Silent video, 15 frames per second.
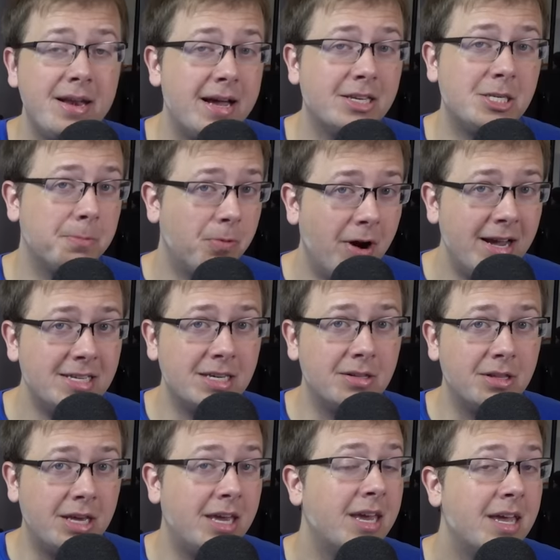Now
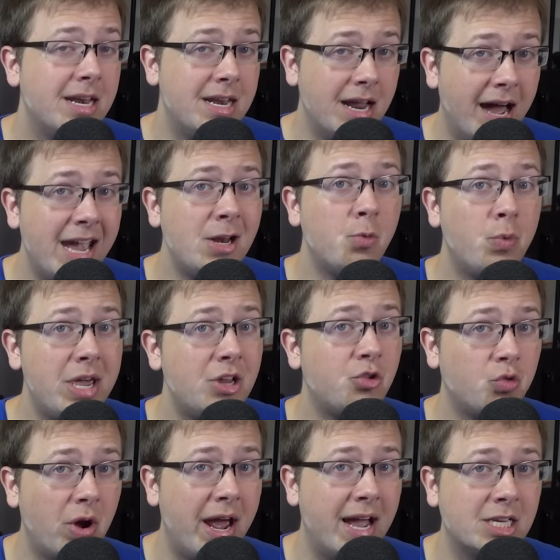surprisingly, nine Wii
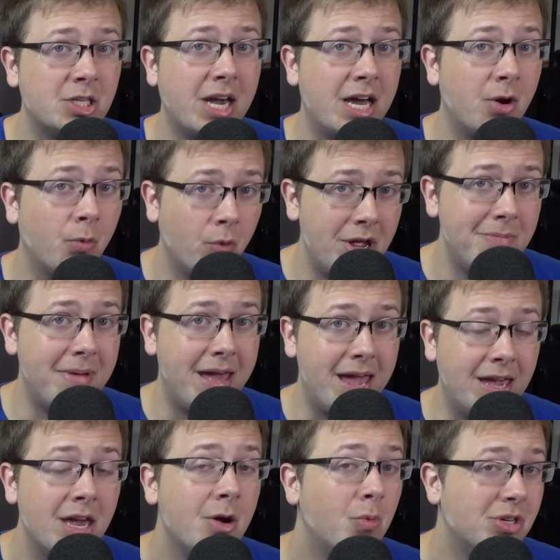tracks got a
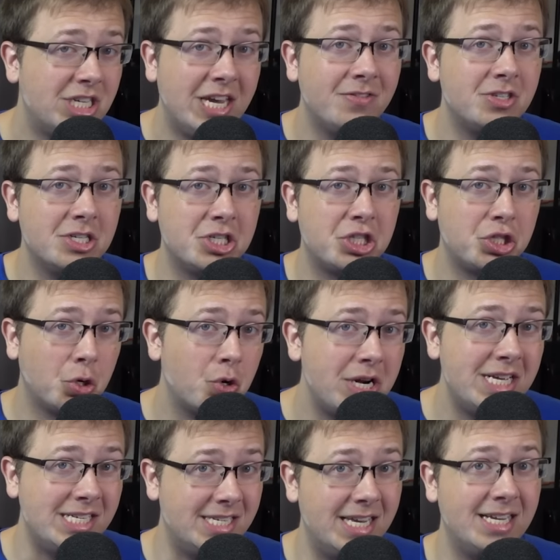remake, which gives us
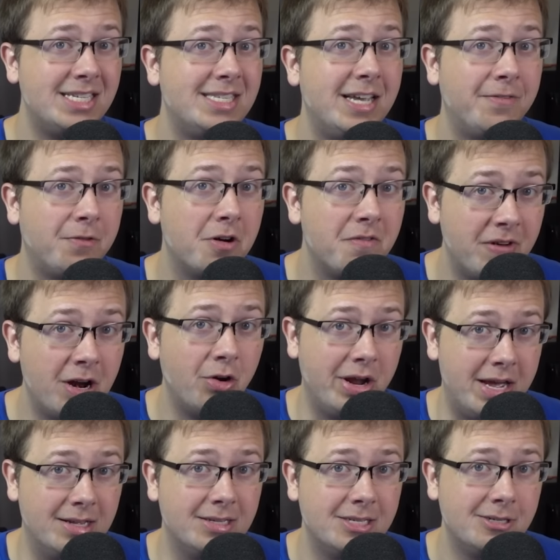thirty-six different
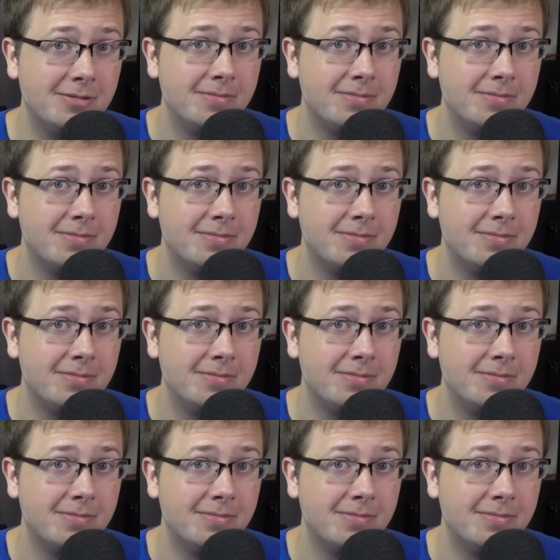variants.